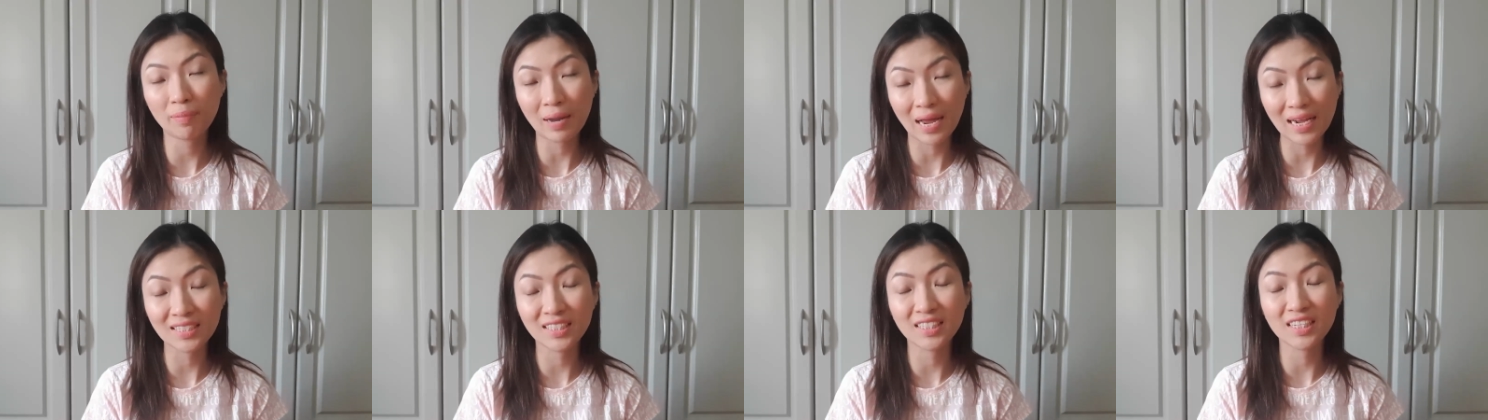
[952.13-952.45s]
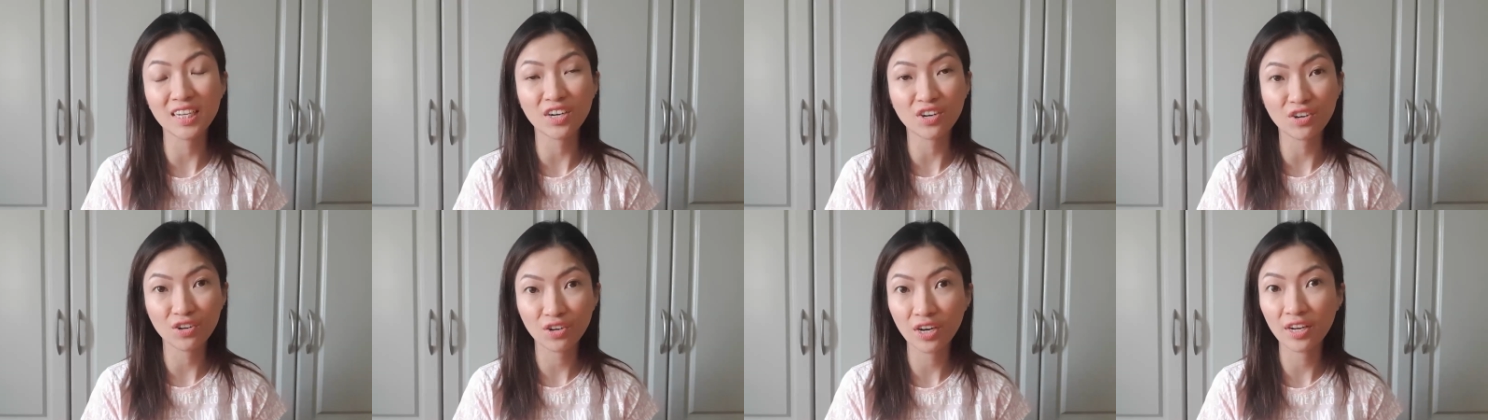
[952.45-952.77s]

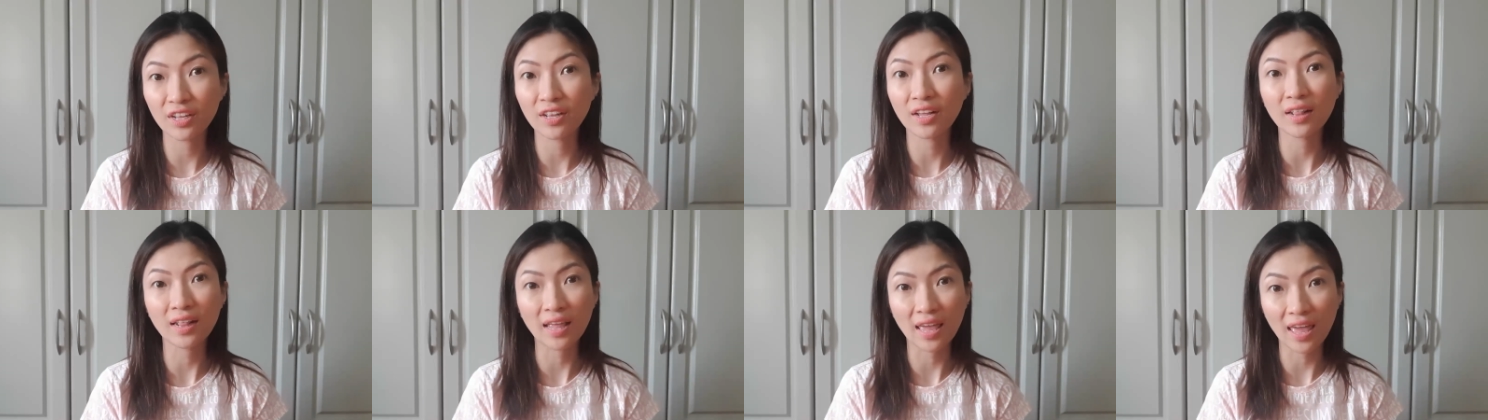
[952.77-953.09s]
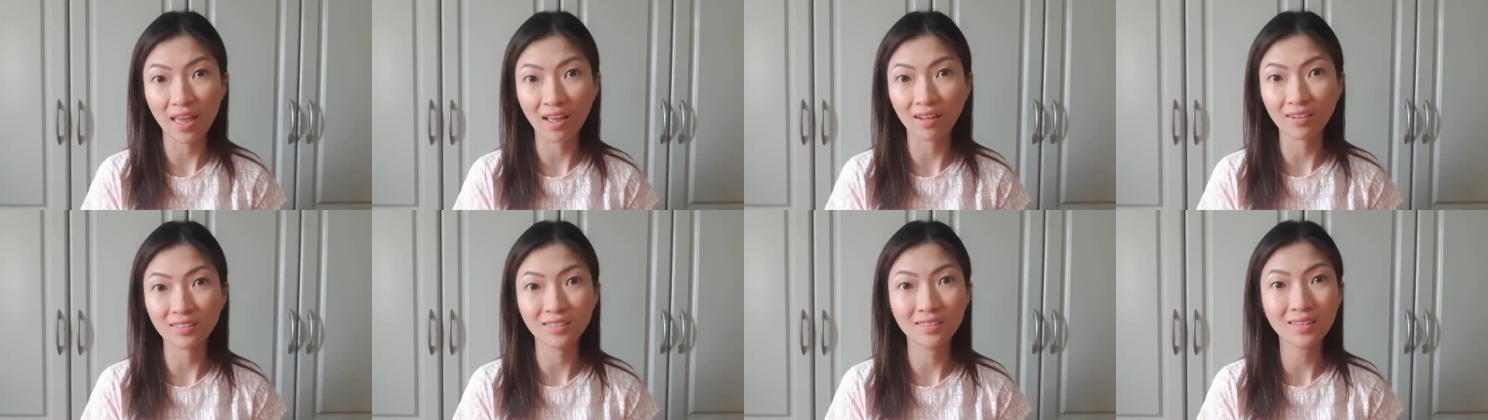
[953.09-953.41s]
plastic-ridden
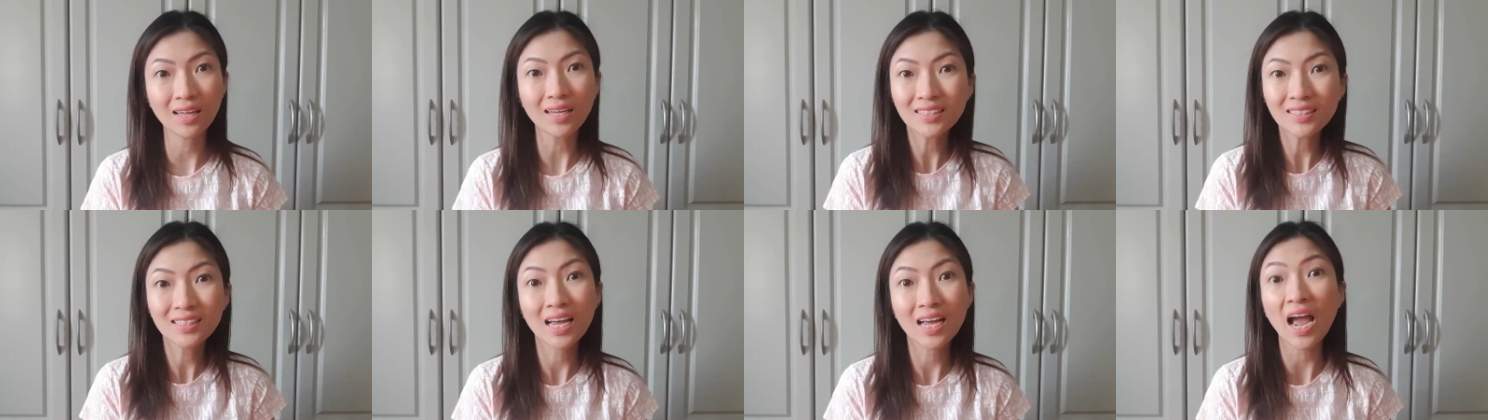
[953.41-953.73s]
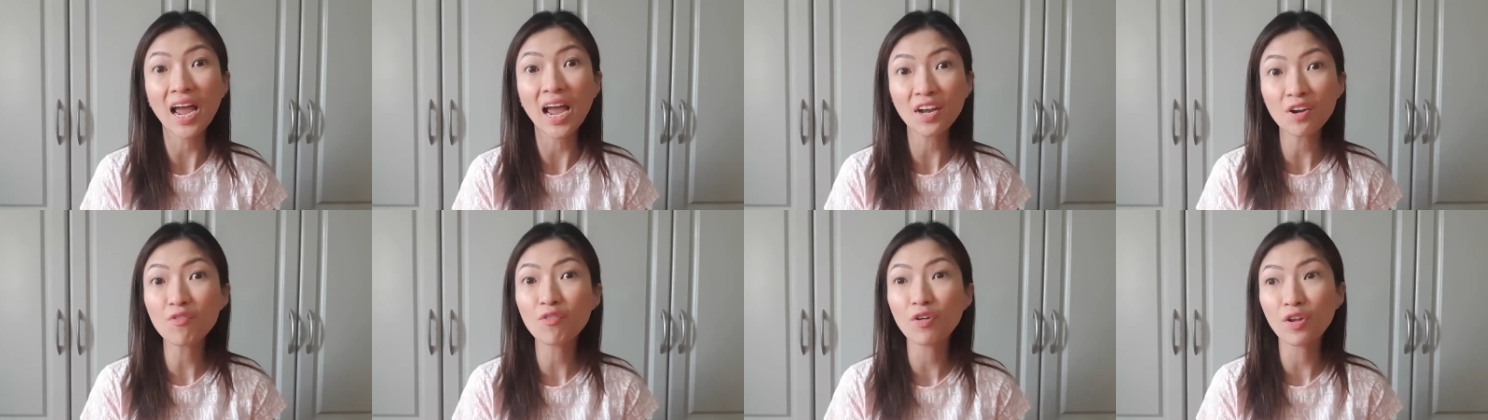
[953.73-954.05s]
eggs. That's
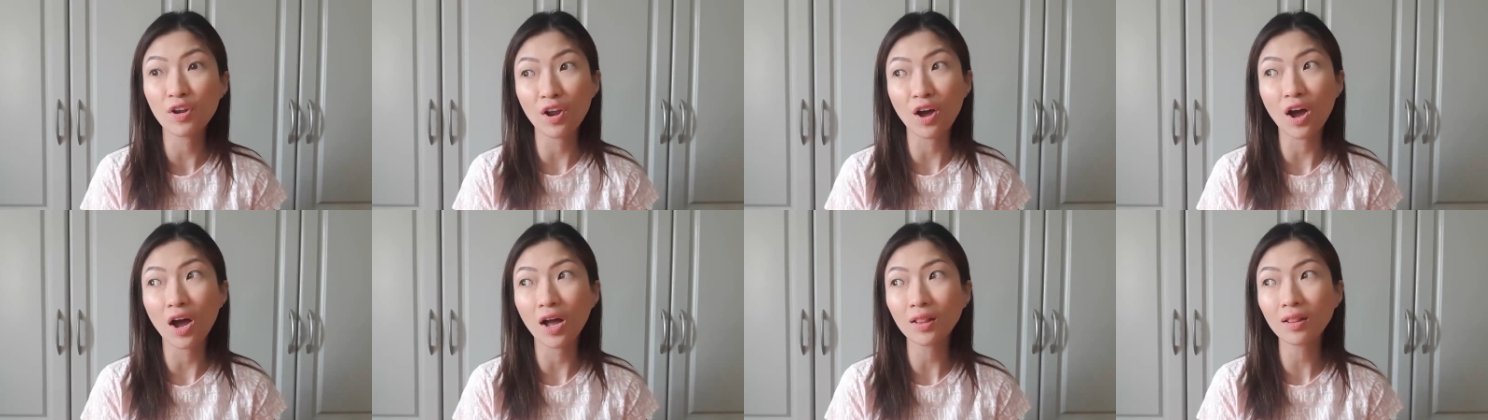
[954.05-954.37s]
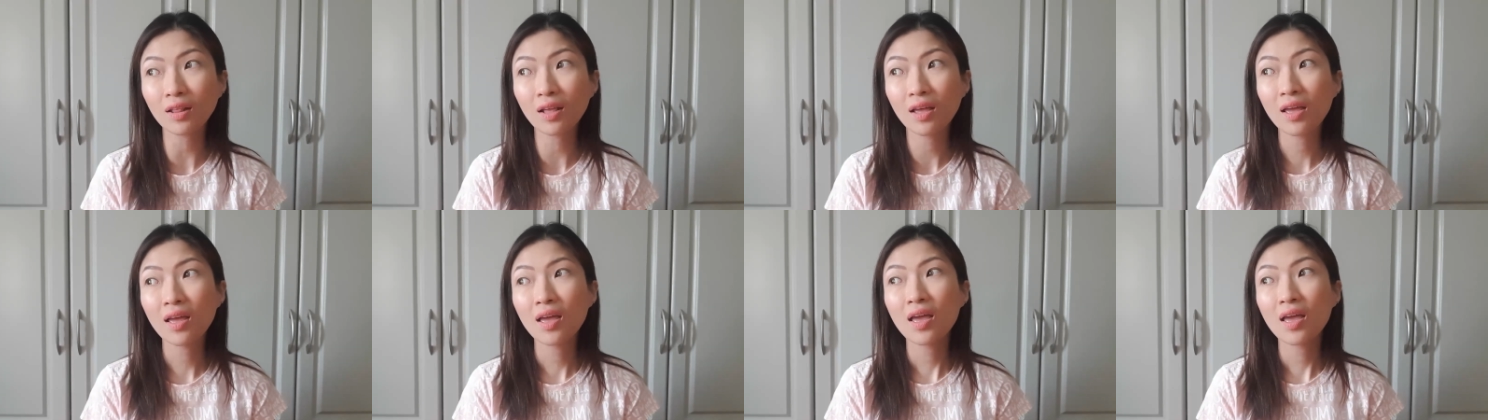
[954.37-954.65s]
kind of a lot.